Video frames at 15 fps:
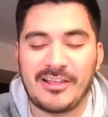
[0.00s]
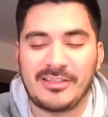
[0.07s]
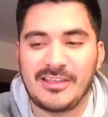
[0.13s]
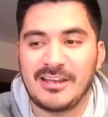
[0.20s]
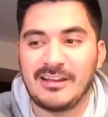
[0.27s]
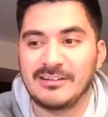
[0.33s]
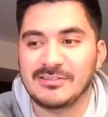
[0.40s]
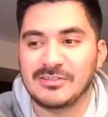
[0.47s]
And I
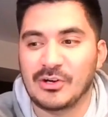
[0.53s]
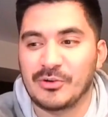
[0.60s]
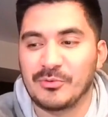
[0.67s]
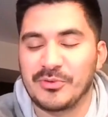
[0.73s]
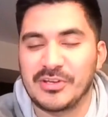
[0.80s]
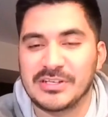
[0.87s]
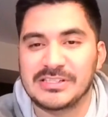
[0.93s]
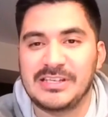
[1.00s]
think it
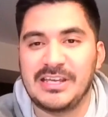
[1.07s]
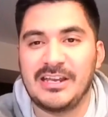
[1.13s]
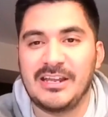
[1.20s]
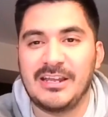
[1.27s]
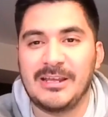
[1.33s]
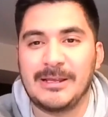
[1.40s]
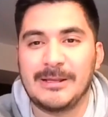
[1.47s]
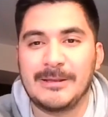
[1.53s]
started with us
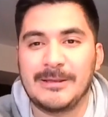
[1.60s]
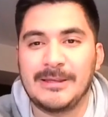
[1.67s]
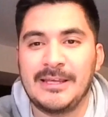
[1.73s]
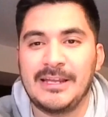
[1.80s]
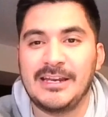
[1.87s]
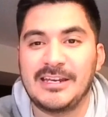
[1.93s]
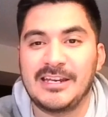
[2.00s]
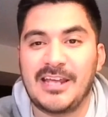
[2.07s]
getting
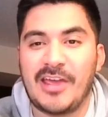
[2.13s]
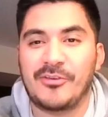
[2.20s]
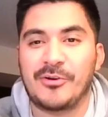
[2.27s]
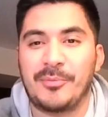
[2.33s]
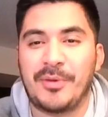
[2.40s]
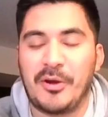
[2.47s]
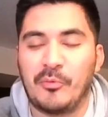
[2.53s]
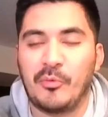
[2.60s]
getting
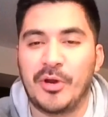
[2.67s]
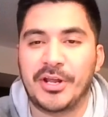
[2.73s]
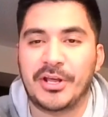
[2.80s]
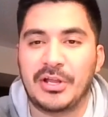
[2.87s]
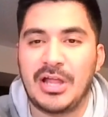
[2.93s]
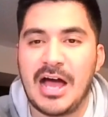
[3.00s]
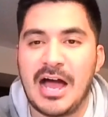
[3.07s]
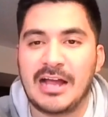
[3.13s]
together about one
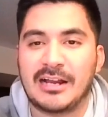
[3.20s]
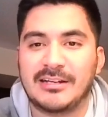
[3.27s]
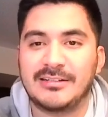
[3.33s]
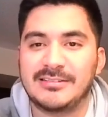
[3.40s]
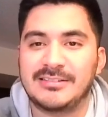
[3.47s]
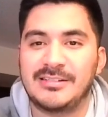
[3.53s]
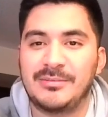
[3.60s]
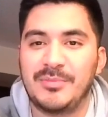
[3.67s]

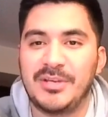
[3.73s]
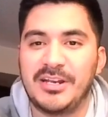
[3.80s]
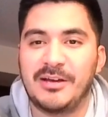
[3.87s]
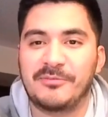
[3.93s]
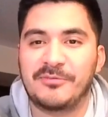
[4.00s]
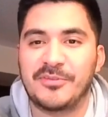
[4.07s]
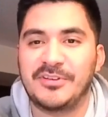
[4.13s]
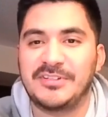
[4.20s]
o'clock to meet
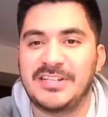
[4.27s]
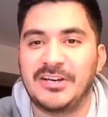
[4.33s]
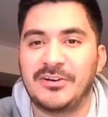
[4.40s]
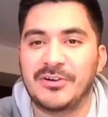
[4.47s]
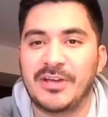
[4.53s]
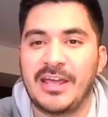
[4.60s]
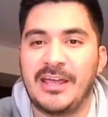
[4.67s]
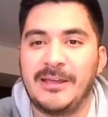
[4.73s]
up for the
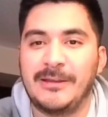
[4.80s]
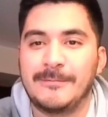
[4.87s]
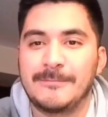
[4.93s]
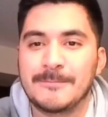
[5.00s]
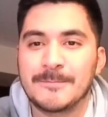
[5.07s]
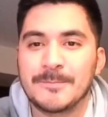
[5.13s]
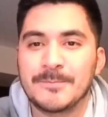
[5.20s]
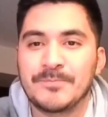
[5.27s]
tailgate.